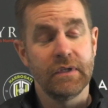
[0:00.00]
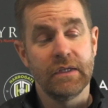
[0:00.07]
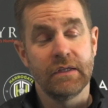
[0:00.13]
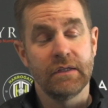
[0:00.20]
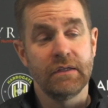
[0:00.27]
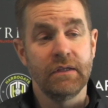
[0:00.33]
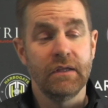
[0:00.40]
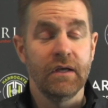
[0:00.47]

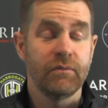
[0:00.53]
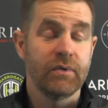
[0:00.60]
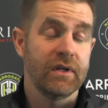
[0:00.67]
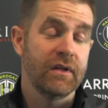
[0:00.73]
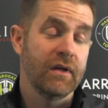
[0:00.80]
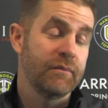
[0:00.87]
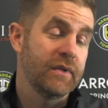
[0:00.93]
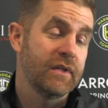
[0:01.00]
Yeah,
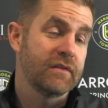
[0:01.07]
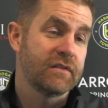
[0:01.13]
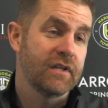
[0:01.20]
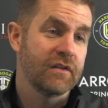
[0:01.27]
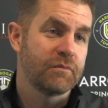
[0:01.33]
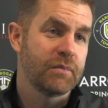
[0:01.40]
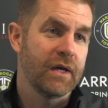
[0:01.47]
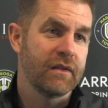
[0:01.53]
well, I mean, the
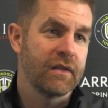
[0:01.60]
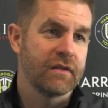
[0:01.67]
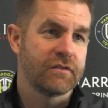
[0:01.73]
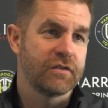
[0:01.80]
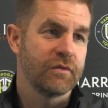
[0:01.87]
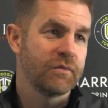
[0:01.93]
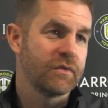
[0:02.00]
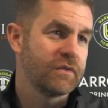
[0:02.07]
stats back
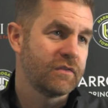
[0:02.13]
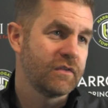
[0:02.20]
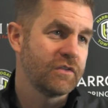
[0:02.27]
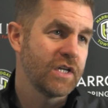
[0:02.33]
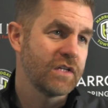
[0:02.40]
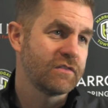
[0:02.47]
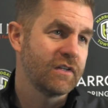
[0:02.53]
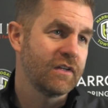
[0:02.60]
that up,
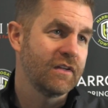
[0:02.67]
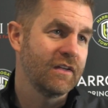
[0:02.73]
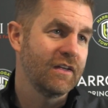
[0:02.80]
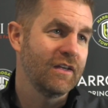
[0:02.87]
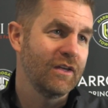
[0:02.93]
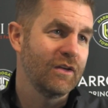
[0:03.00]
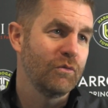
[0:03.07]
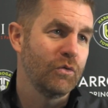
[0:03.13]
suggesting
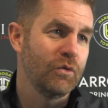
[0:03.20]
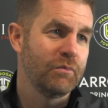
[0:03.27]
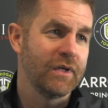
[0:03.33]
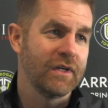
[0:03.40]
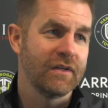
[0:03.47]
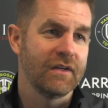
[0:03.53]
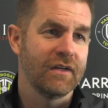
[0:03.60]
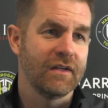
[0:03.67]
it would
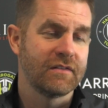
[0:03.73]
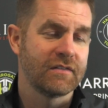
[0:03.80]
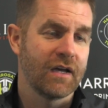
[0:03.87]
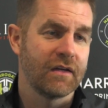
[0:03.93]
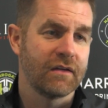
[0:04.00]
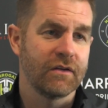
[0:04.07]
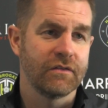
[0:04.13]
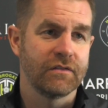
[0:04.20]
be a
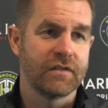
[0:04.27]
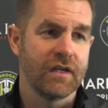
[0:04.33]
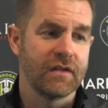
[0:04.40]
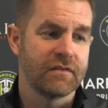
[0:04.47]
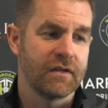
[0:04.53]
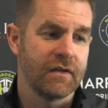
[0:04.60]
tight contest.